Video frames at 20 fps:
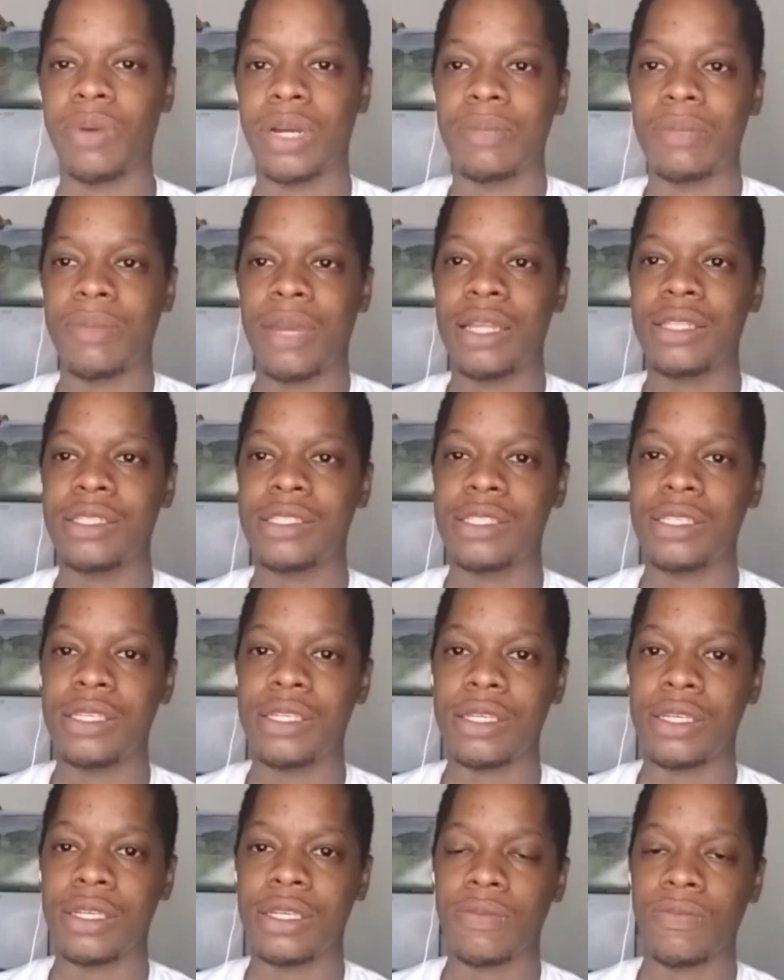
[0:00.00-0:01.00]
Probably might
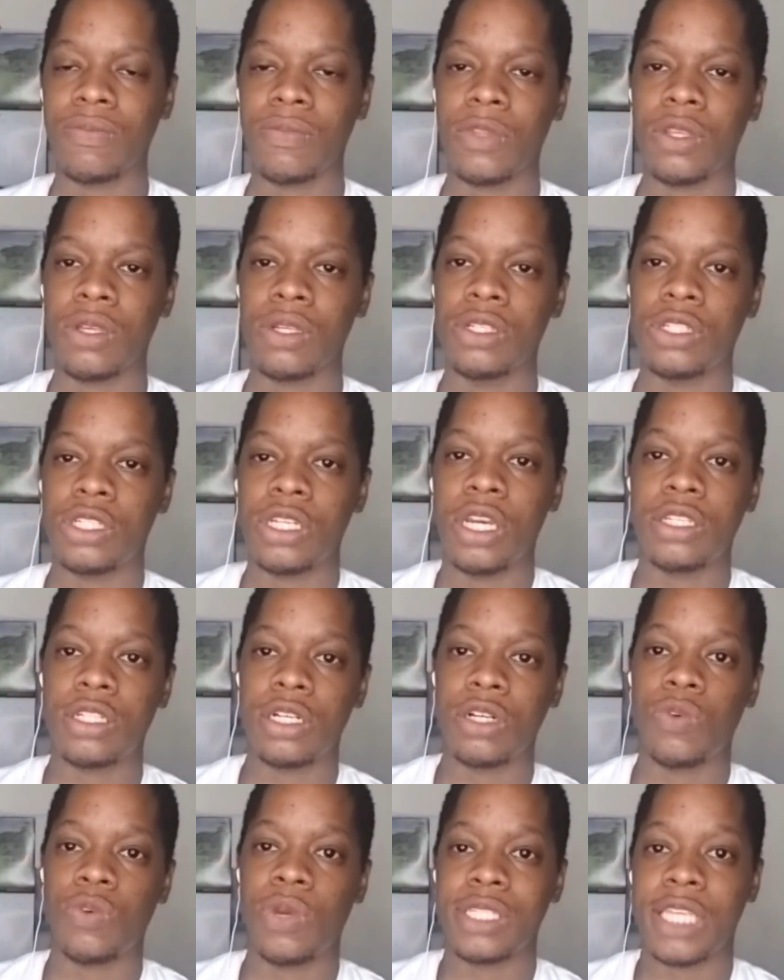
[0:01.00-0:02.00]
see
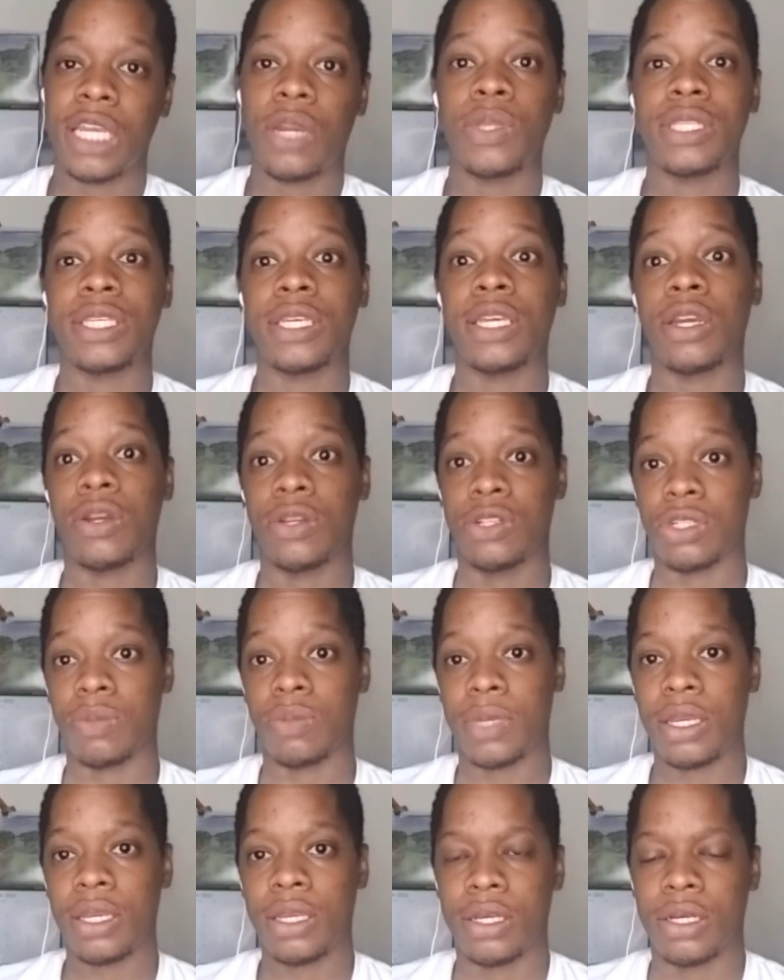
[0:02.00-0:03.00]
GHL raise equity here in
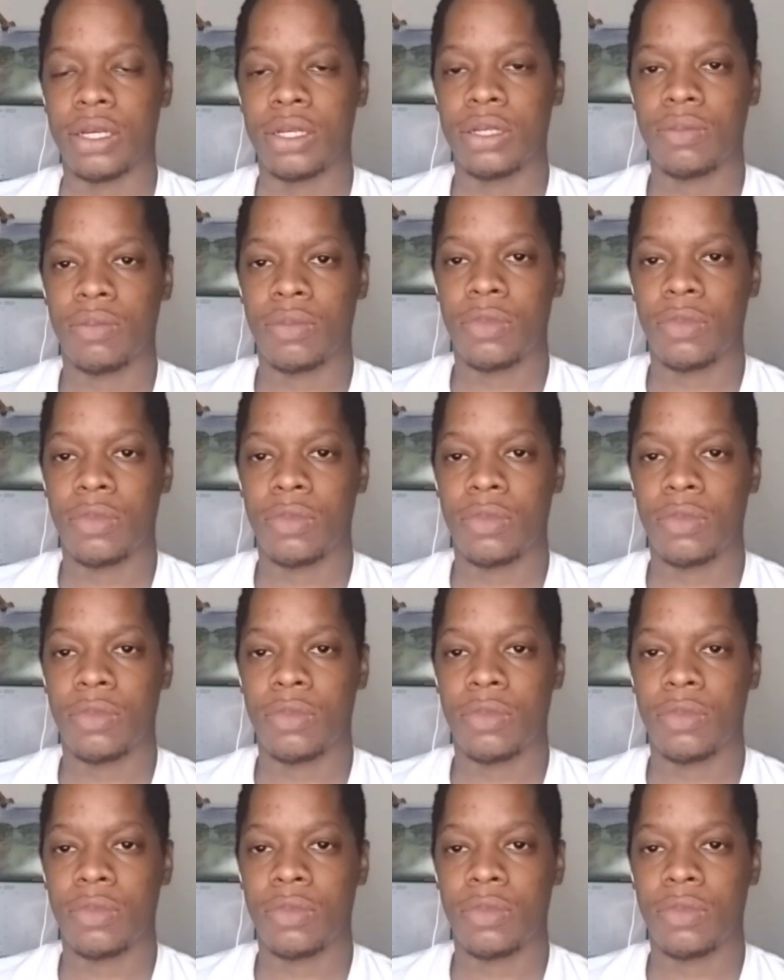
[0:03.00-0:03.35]
Jamaica,